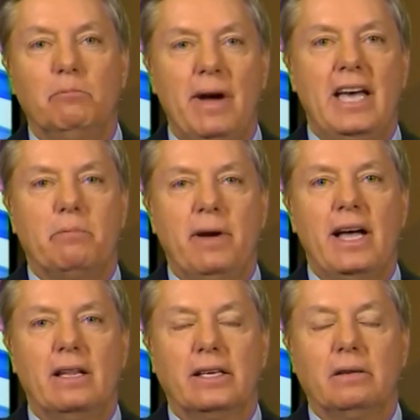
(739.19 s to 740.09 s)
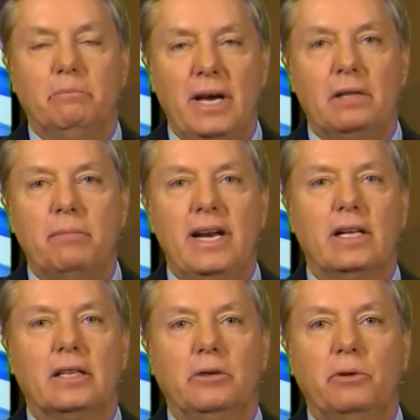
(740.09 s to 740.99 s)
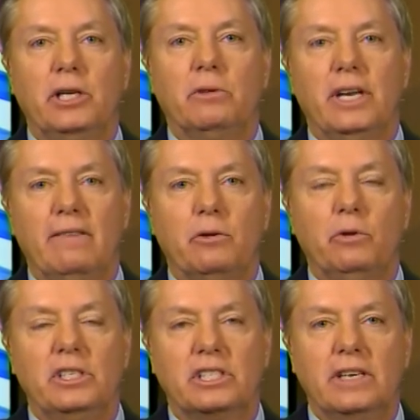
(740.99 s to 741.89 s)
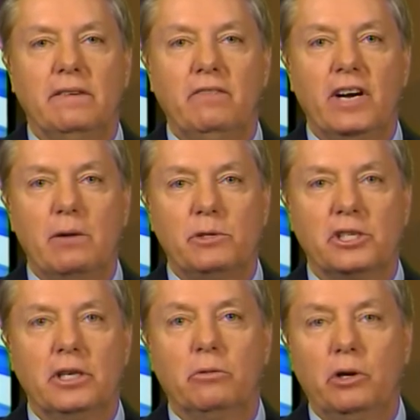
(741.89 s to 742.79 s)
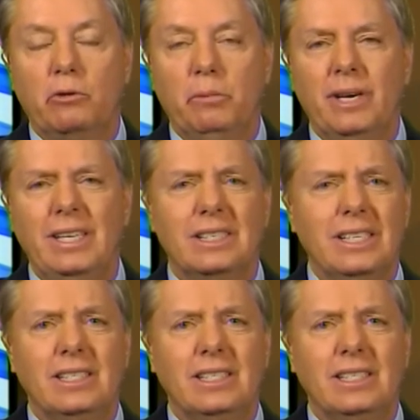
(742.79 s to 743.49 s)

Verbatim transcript: mathematically, Rick would have to win 75% of what remains.